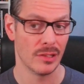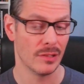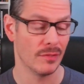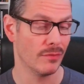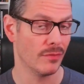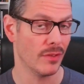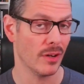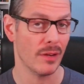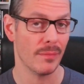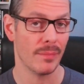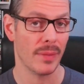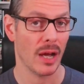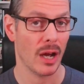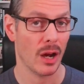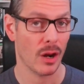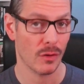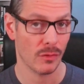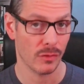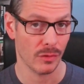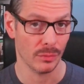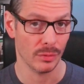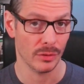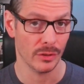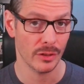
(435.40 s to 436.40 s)
very
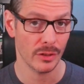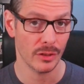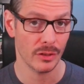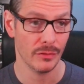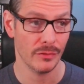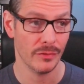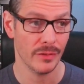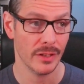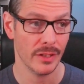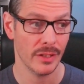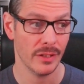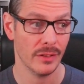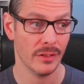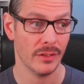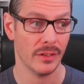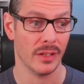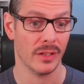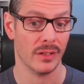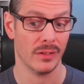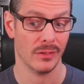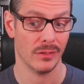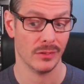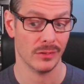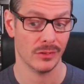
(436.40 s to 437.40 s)
powerful political figure
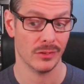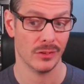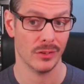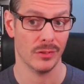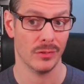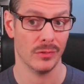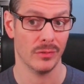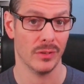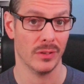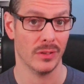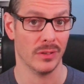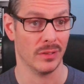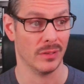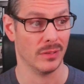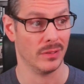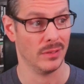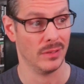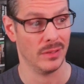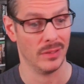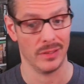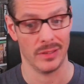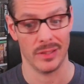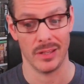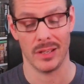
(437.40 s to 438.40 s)
and also
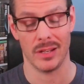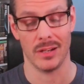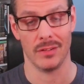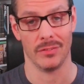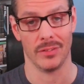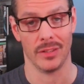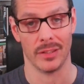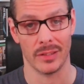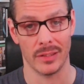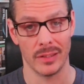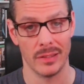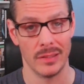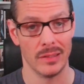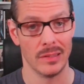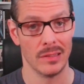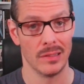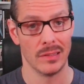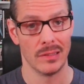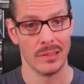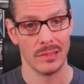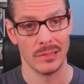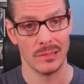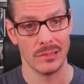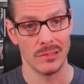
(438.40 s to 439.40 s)
uh, a kind of like
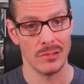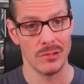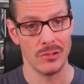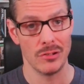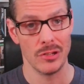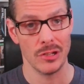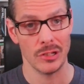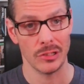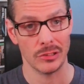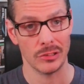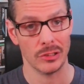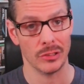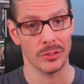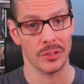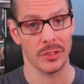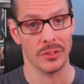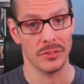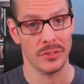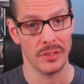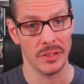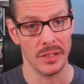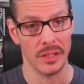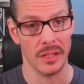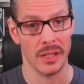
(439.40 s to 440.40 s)
just on the
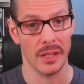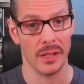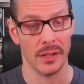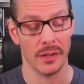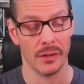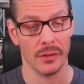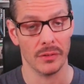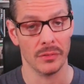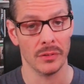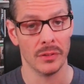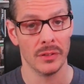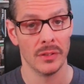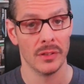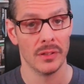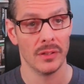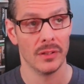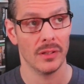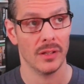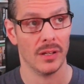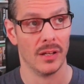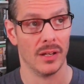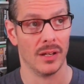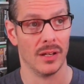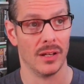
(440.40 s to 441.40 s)
DL
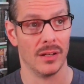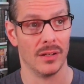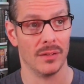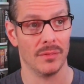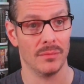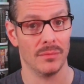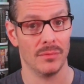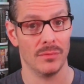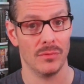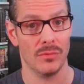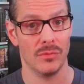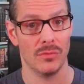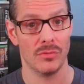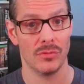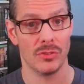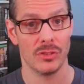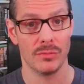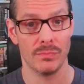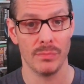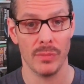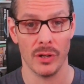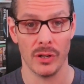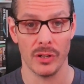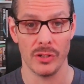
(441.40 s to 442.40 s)
uh,
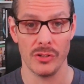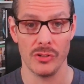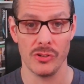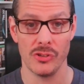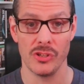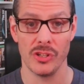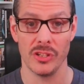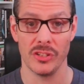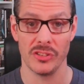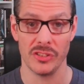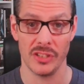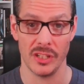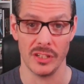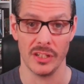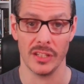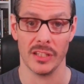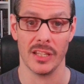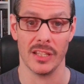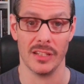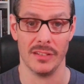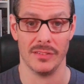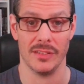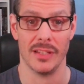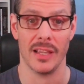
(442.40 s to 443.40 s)
sponge
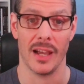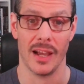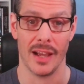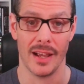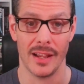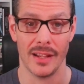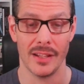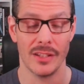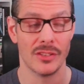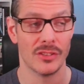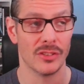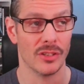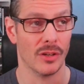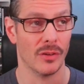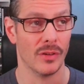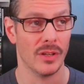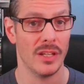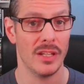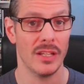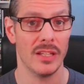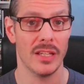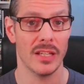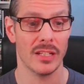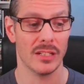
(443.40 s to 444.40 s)
syndicate guy. So
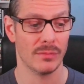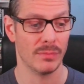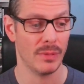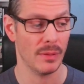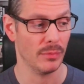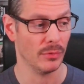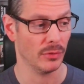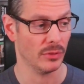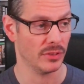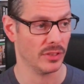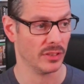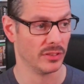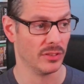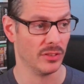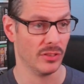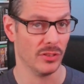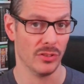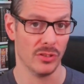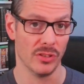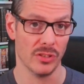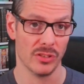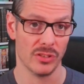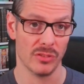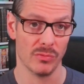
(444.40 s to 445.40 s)
he gets people addicted
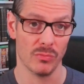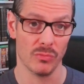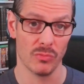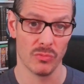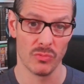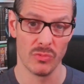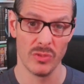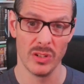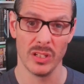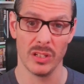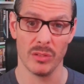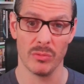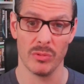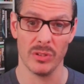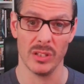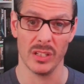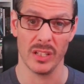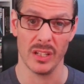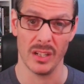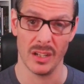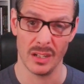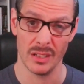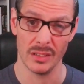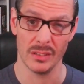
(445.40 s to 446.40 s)
to this really,
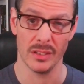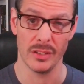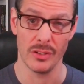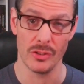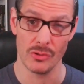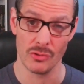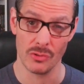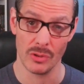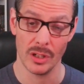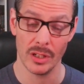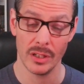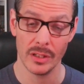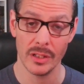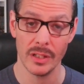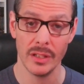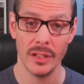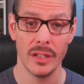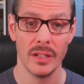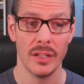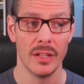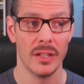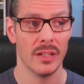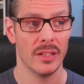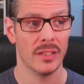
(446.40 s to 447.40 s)
really ugly drug
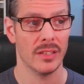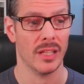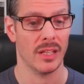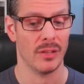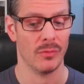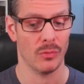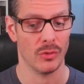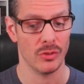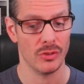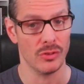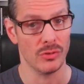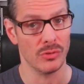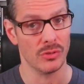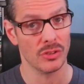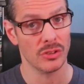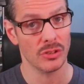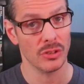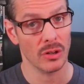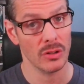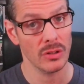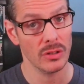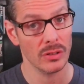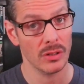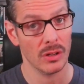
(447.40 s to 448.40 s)
that once you
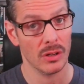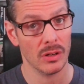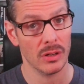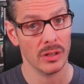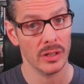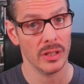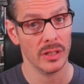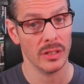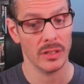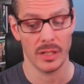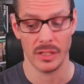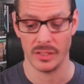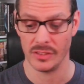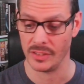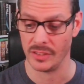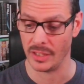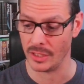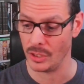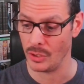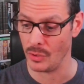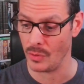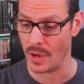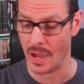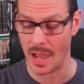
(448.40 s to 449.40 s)
start on it, it's
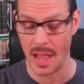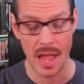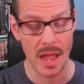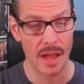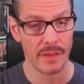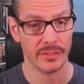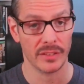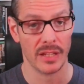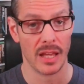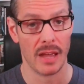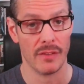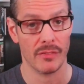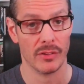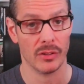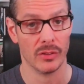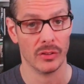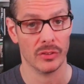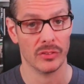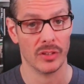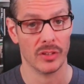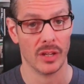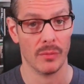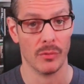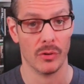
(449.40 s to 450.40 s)
like you have to have it all
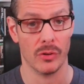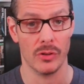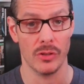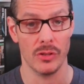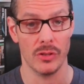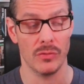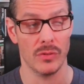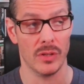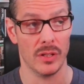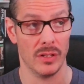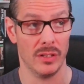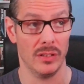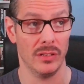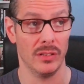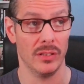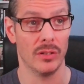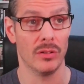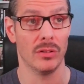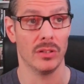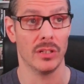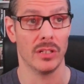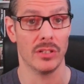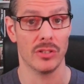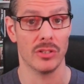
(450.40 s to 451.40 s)
the time or you it
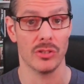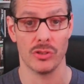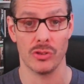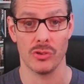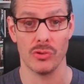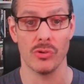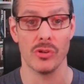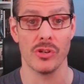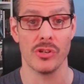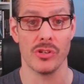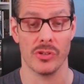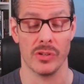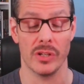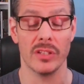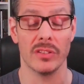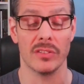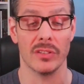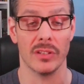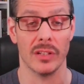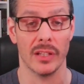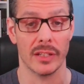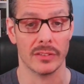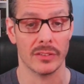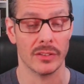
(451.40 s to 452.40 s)
literally destroys your
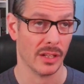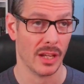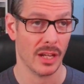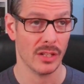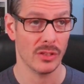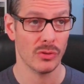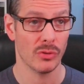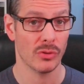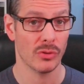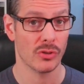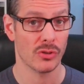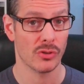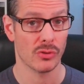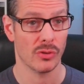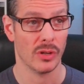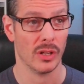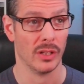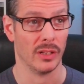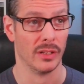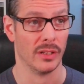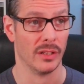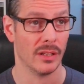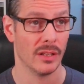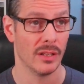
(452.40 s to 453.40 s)
intellect. Antor
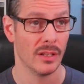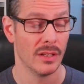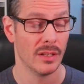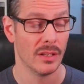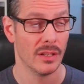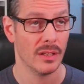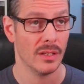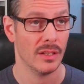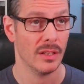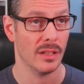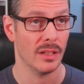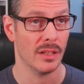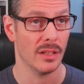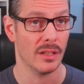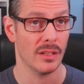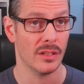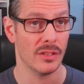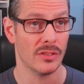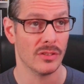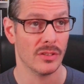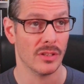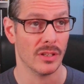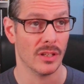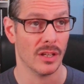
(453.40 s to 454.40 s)
Trelig
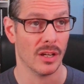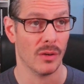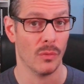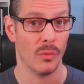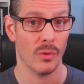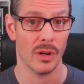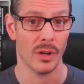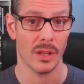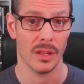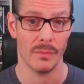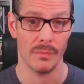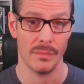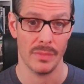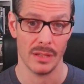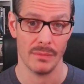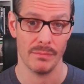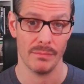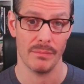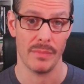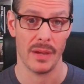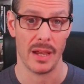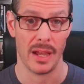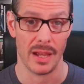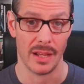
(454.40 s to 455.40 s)
is uh, one of the
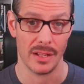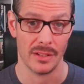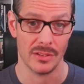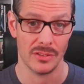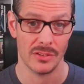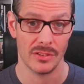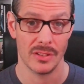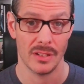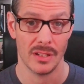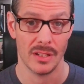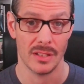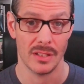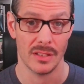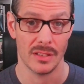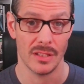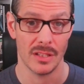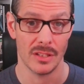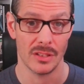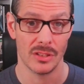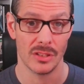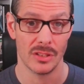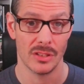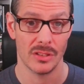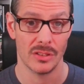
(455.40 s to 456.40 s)
big bads in
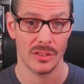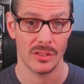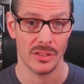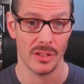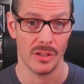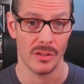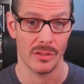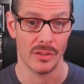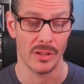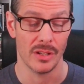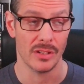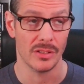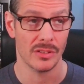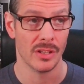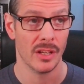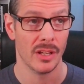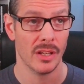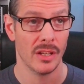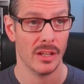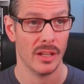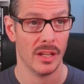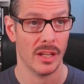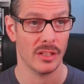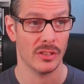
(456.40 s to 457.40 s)
this series,
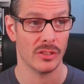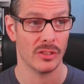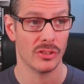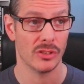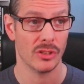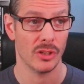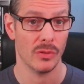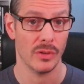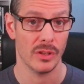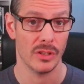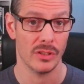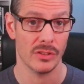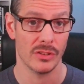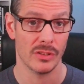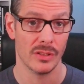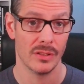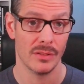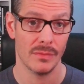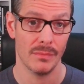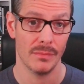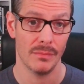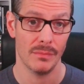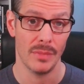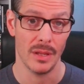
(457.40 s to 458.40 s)
and so is
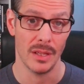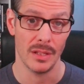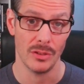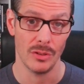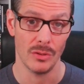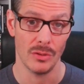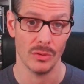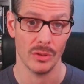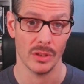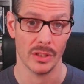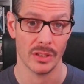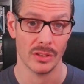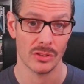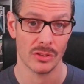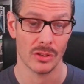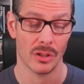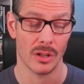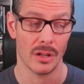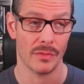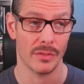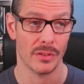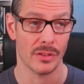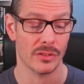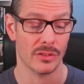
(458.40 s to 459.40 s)
Ben Yulin.
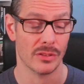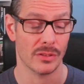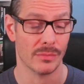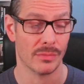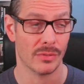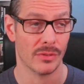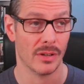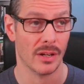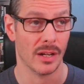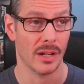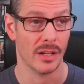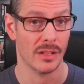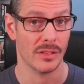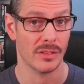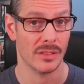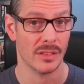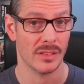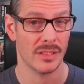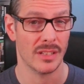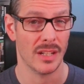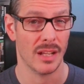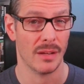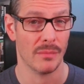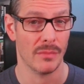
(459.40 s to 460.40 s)
Sorry for the surprise.
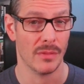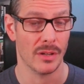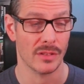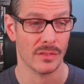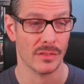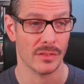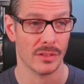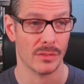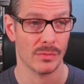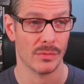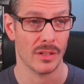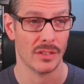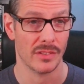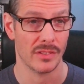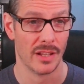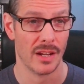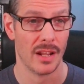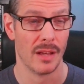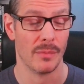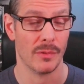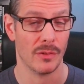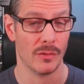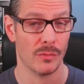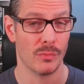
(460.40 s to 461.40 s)
It's not much of a surprise. That
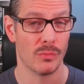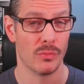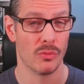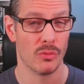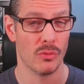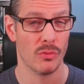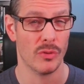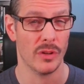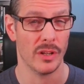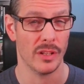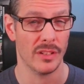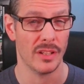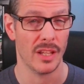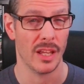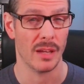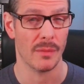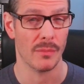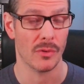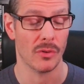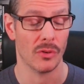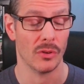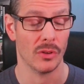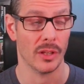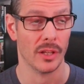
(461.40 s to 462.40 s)
happens pretty
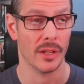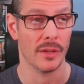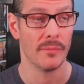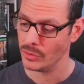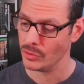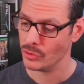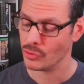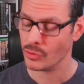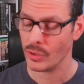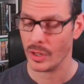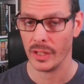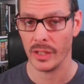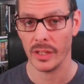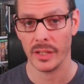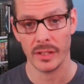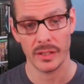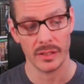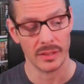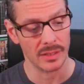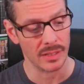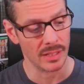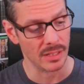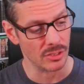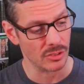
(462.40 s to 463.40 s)
damn early. Trelig
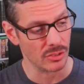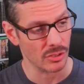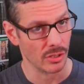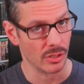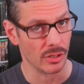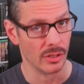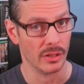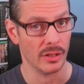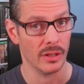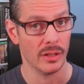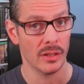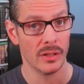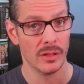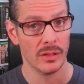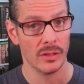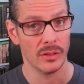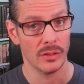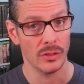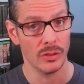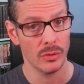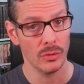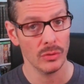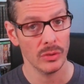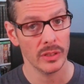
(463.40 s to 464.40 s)
leans on
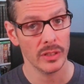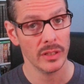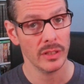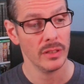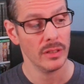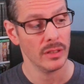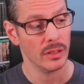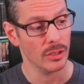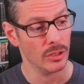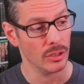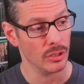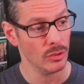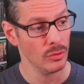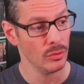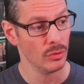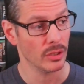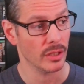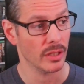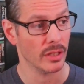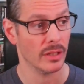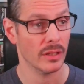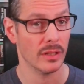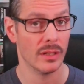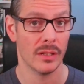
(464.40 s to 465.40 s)
Yulin.
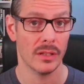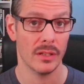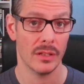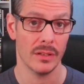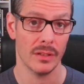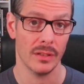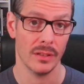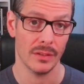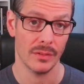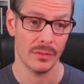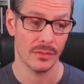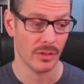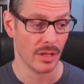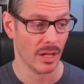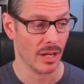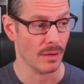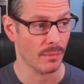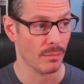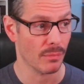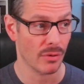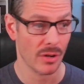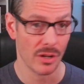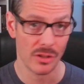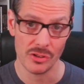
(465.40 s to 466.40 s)
Yulin kind
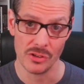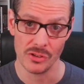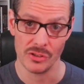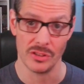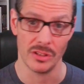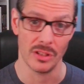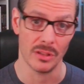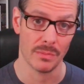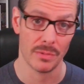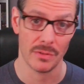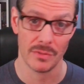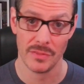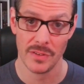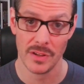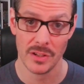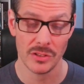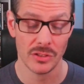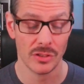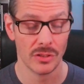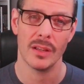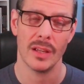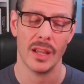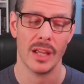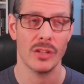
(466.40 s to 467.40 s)
of pressures the
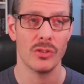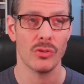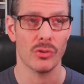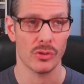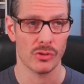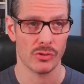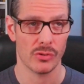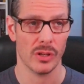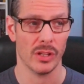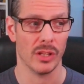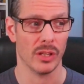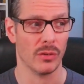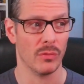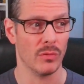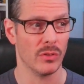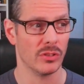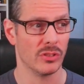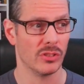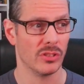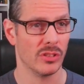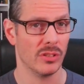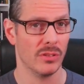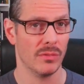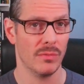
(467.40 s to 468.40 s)
professor. Antor Trelig
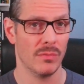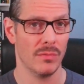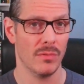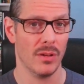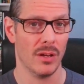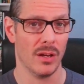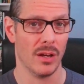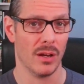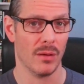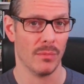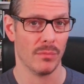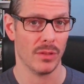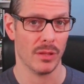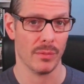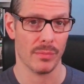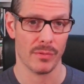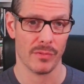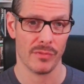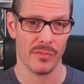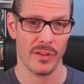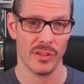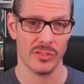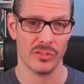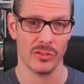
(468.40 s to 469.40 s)
wants uh, the
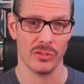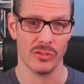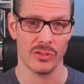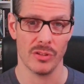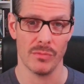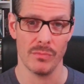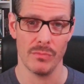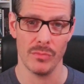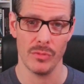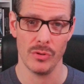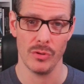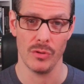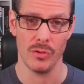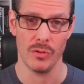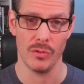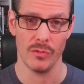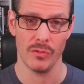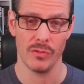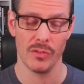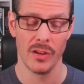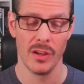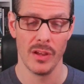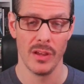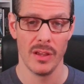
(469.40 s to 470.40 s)
professor to
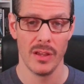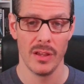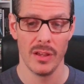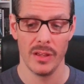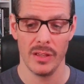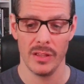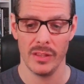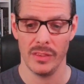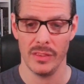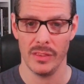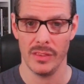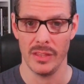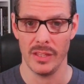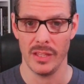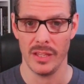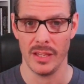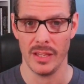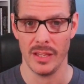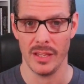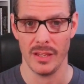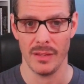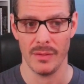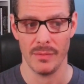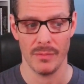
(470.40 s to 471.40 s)
move
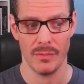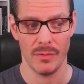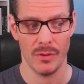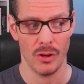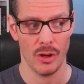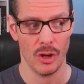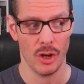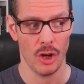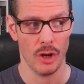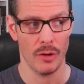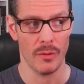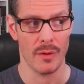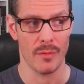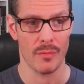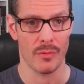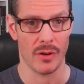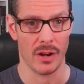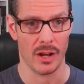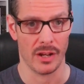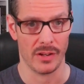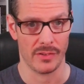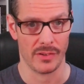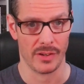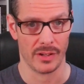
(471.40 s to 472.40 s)
the Obi
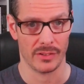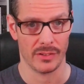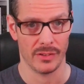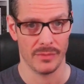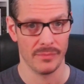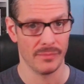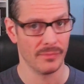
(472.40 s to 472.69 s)
project.